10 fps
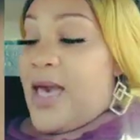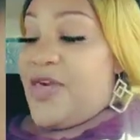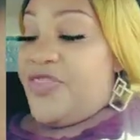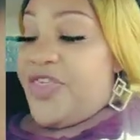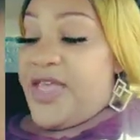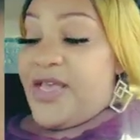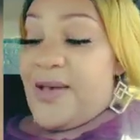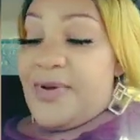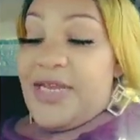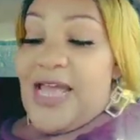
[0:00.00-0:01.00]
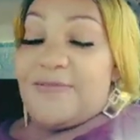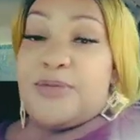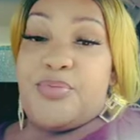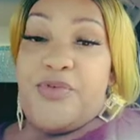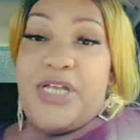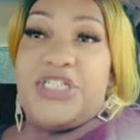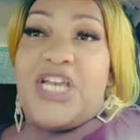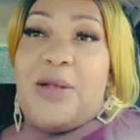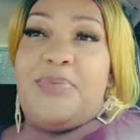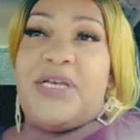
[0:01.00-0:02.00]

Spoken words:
I think I'm going to have to branch out,